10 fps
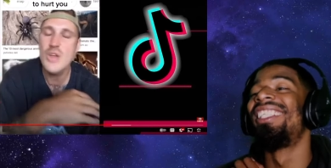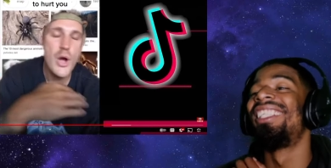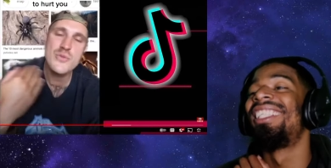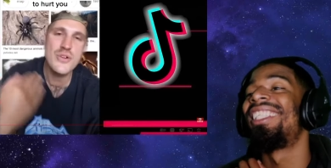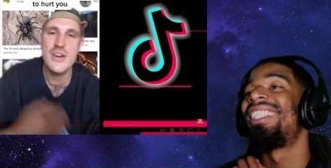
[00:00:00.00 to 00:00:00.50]

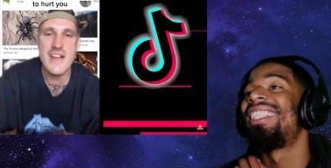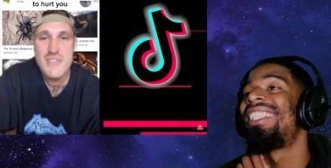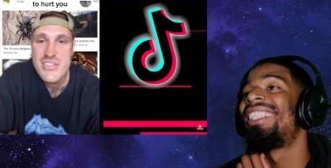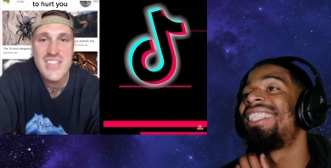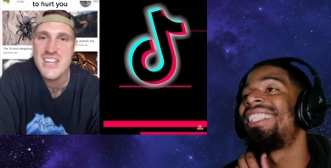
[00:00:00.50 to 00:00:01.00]
Speaker 1: not
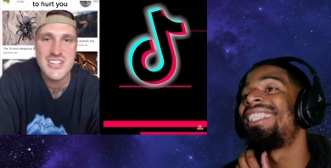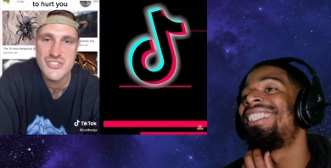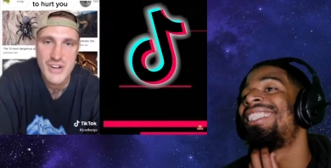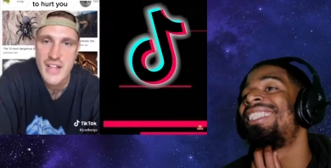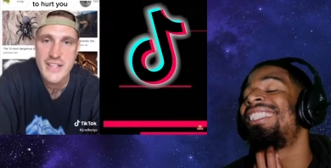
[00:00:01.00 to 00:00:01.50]
everything in
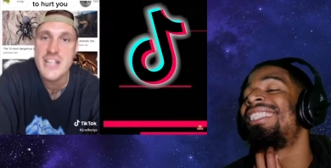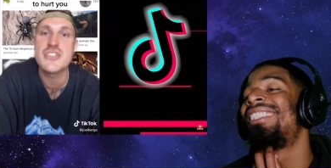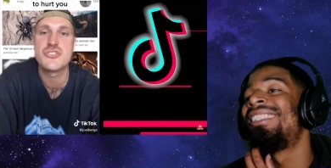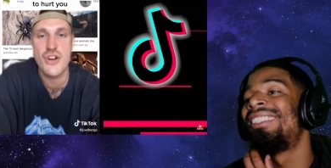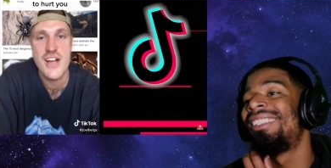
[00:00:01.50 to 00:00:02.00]
Australia is
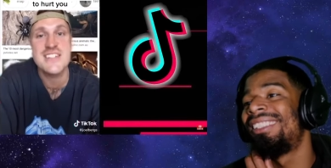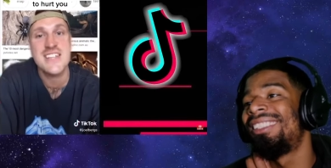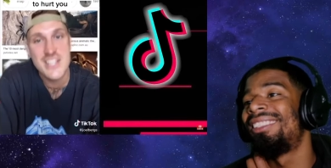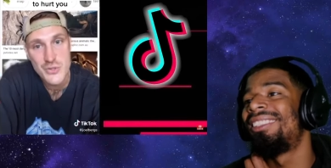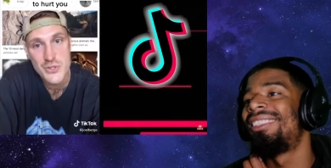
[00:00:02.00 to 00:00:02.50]
trying to kill
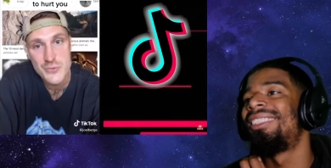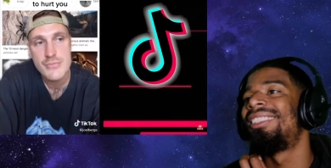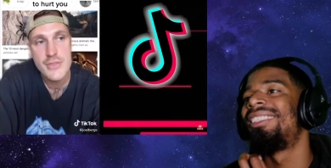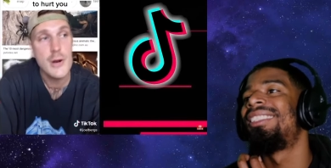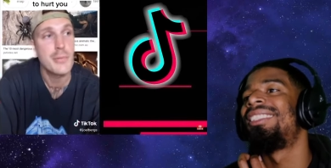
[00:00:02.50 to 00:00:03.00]
you. There
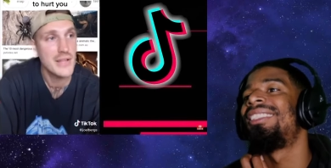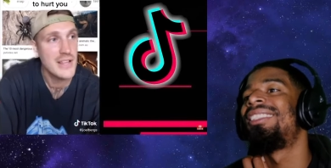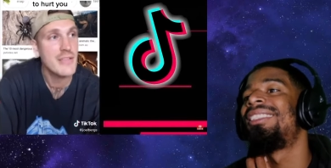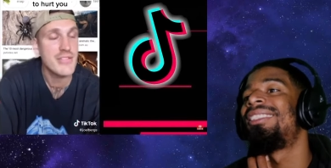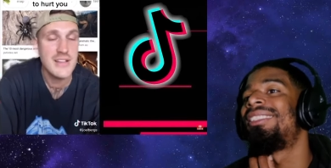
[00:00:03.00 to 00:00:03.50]
are plenty of
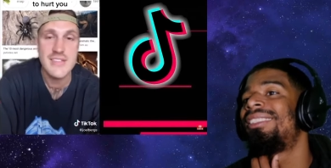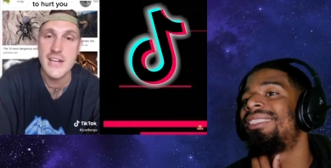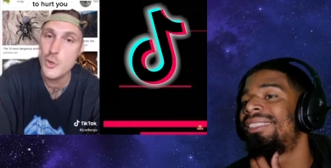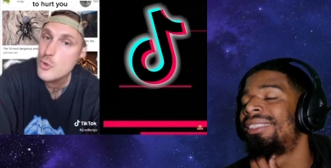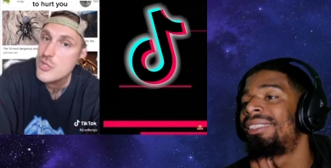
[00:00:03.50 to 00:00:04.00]
things that
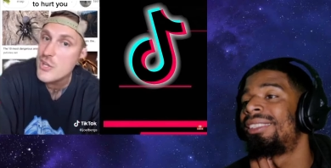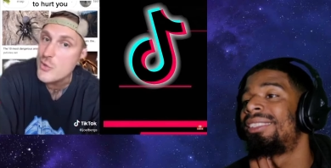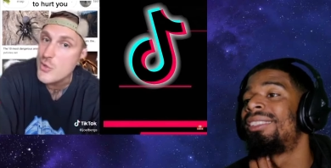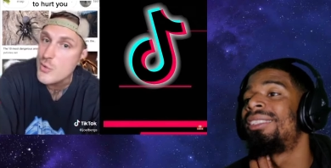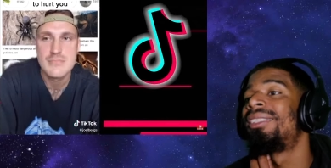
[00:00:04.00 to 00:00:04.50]
could kill
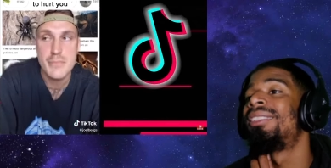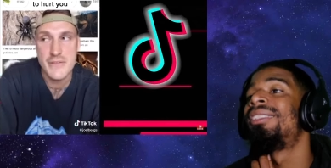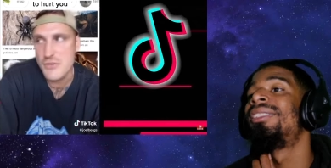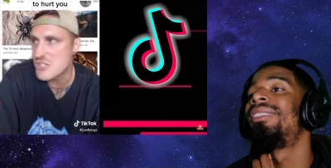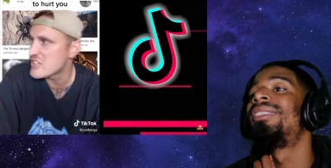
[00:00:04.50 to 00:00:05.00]
you, but if you
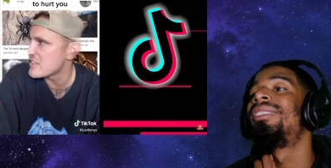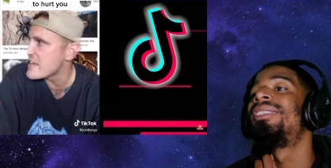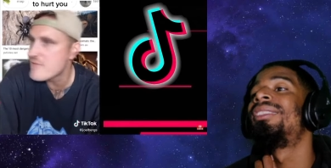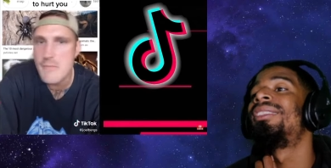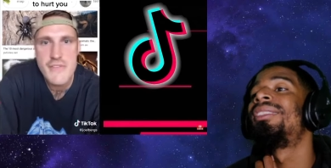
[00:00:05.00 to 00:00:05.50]
just leave
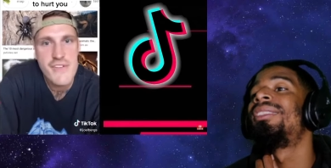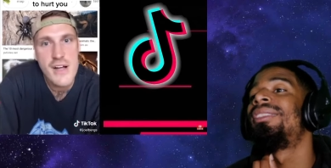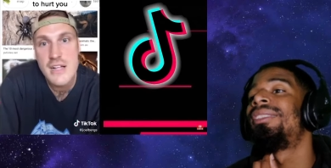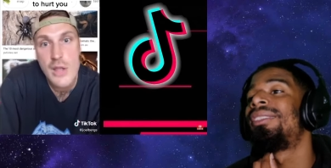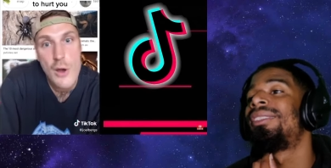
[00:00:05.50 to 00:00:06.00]
them the fuck
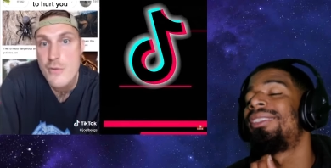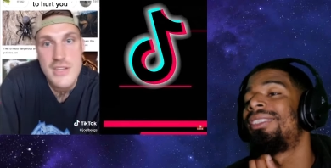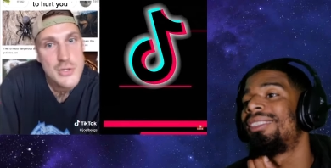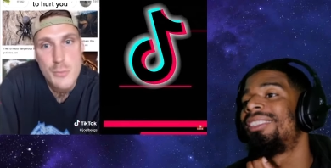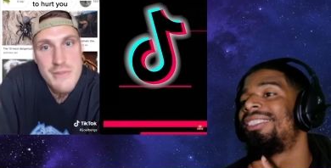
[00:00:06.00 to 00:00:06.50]
alone, then you'll
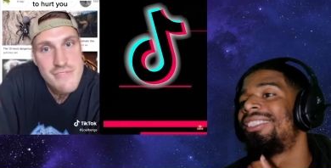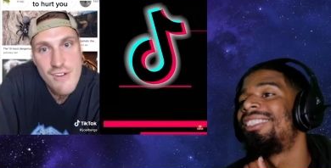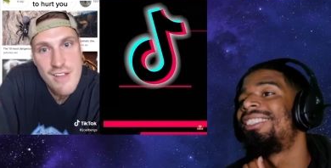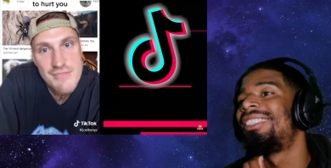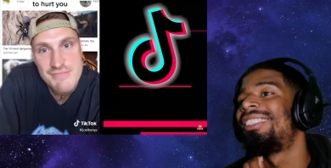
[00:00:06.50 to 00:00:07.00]
be
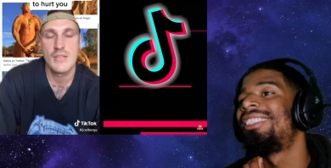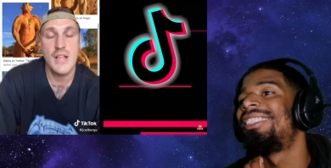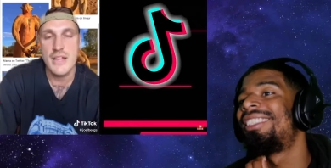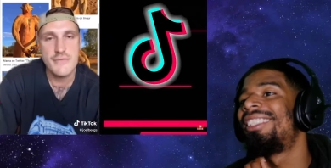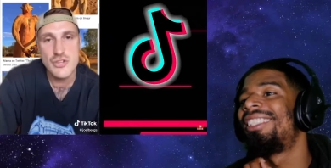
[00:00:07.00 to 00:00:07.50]
fine. Like
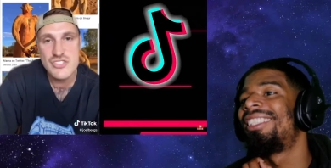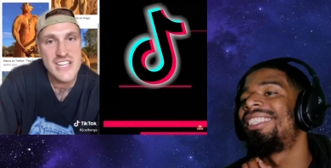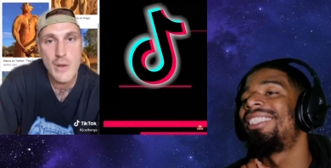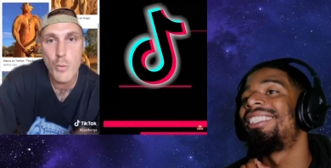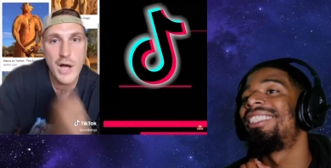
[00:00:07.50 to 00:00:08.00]
if you see a
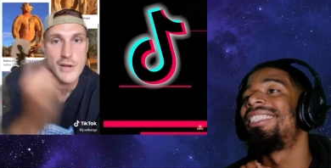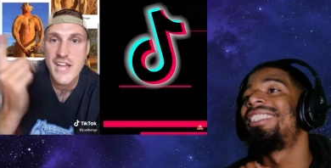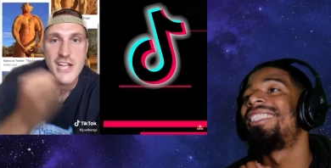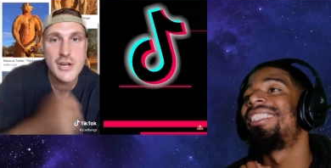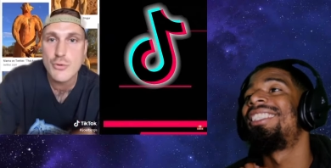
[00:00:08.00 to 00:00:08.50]
wild
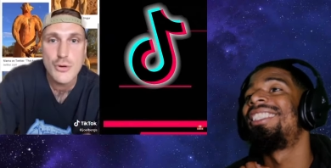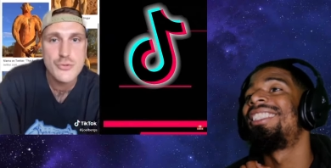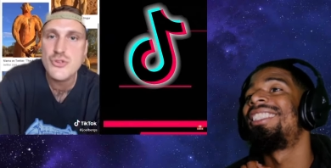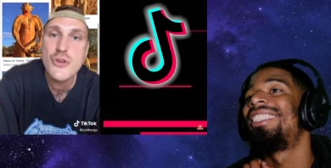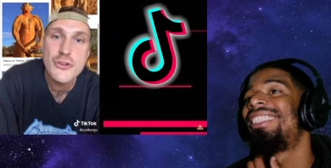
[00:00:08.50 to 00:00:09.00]
kangaroo, do
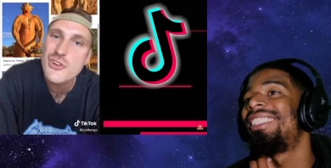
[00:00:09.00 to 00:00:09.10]
not try to